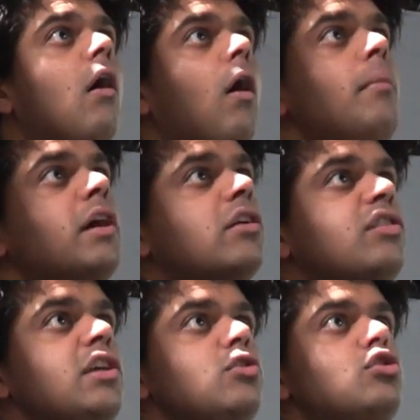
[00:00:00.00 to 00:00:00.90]
my God,
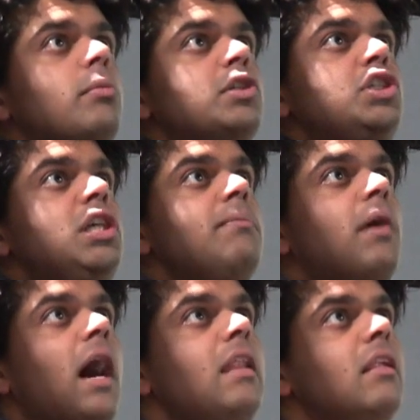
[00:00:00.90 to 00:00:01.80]
thank you so much, Jeep.
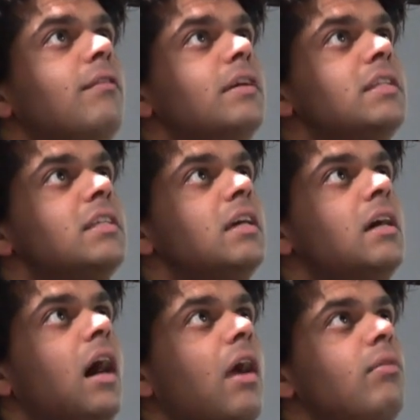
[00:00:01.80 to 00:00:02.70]
I love it.
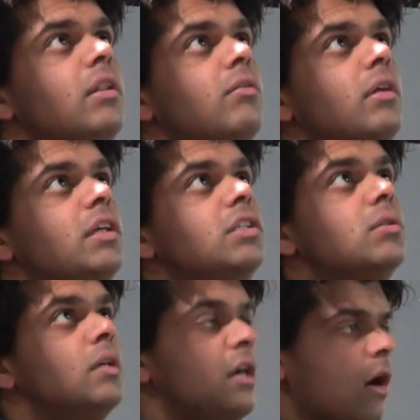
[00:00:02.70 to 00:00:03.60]
I really, really
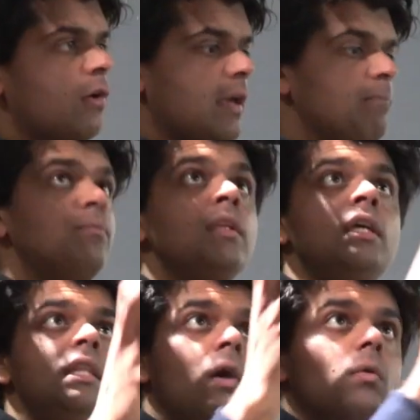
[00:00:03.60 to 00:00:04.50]
do. Okay,
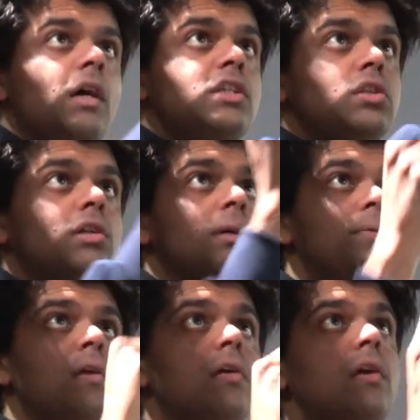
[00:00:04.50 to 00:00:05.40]
now I just looked up
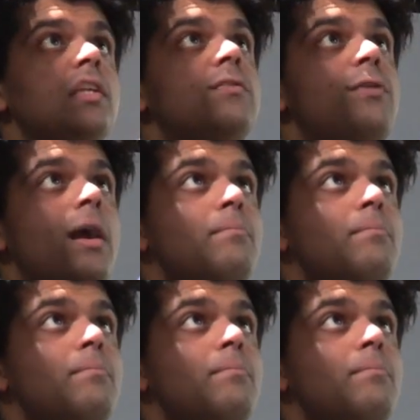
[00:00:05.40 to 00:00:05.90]
here. It's very